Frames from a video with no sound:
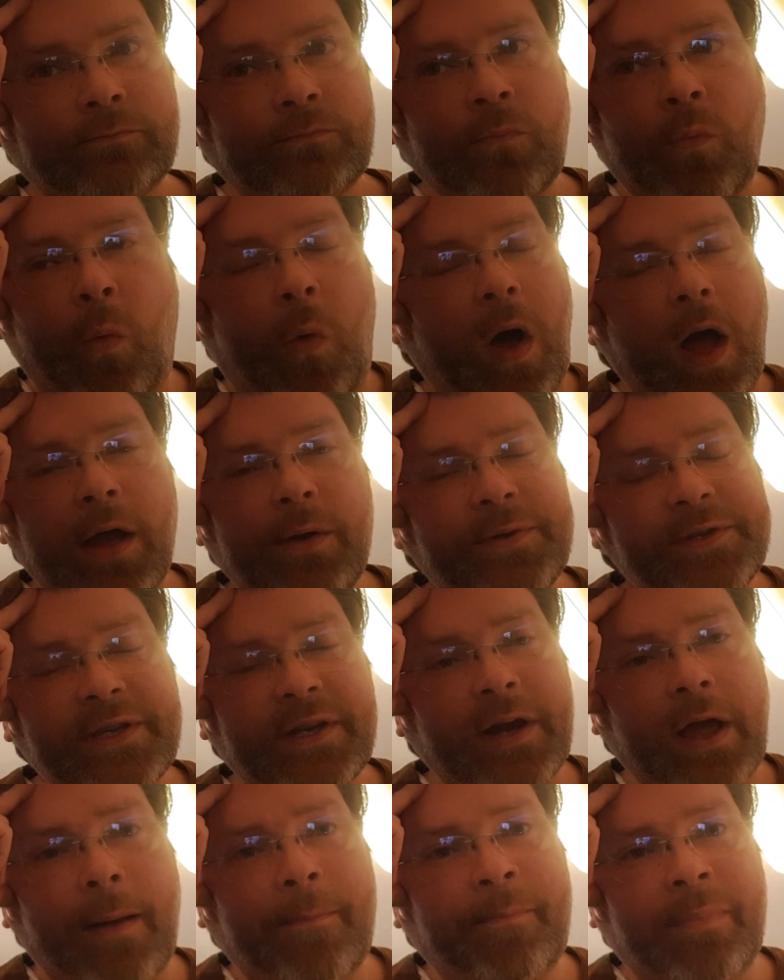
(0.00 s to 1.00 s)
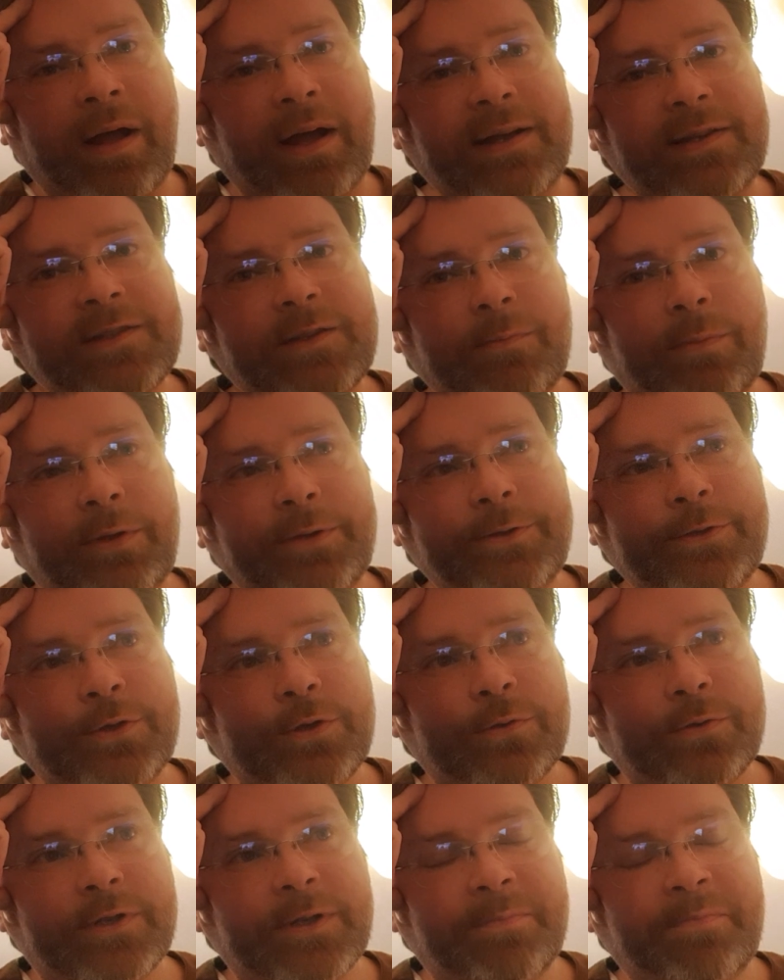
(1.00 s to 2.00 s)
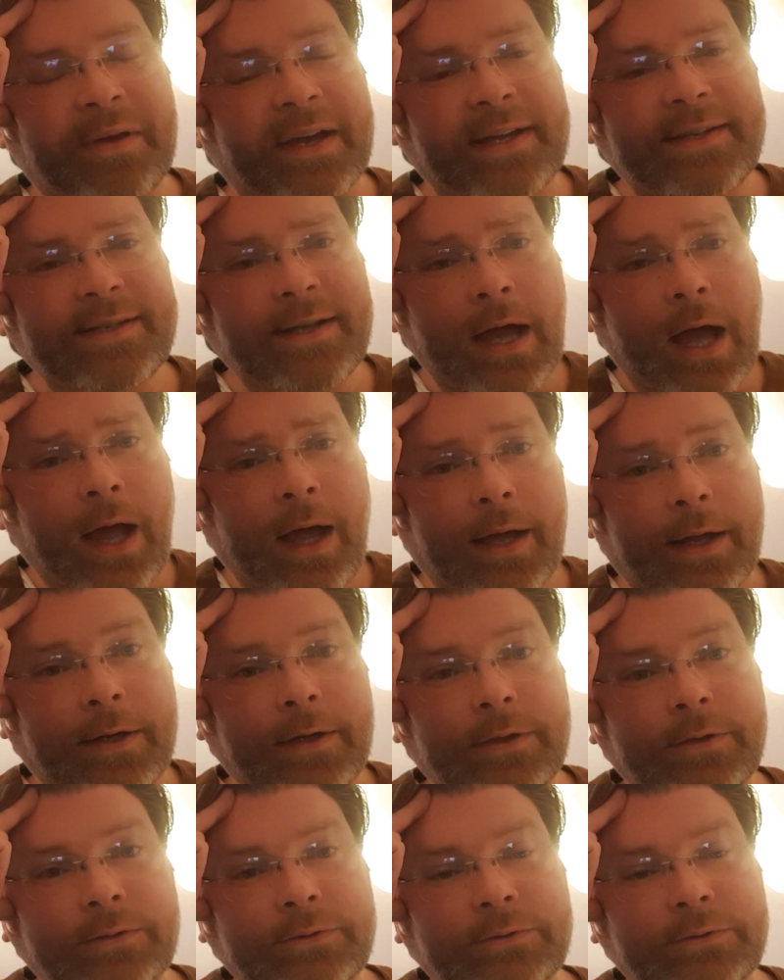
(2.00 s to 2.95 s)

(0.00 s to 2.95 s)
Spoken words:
Why was it not possible to depict God?